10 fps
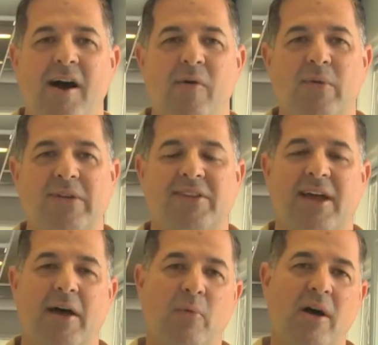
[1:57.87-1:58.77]
we
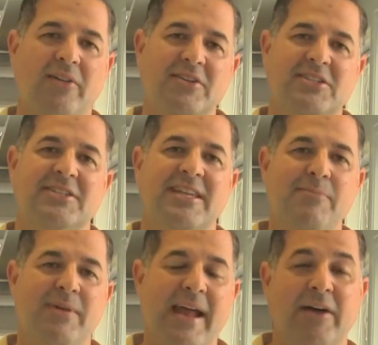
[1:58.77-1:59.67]
thought, well, let's just
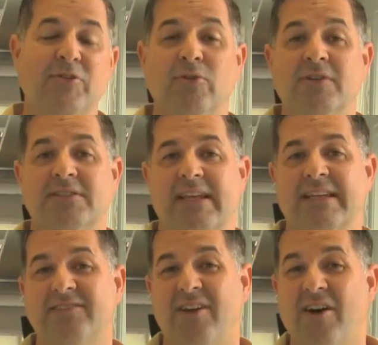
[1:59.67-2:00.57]
keep it outdoors
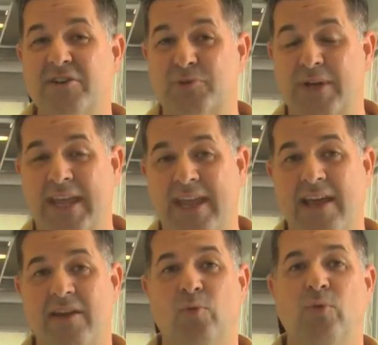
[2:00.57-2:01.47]
as long as we
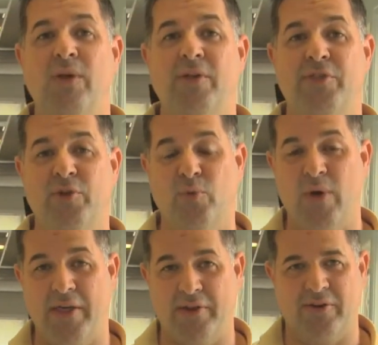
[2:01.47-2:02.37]
can with the
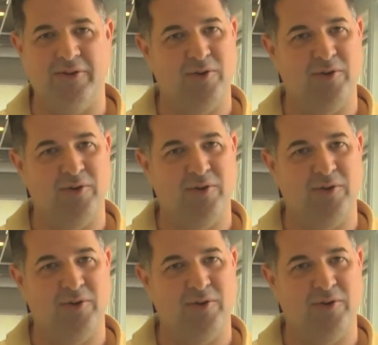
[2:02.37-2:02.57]
weather. Of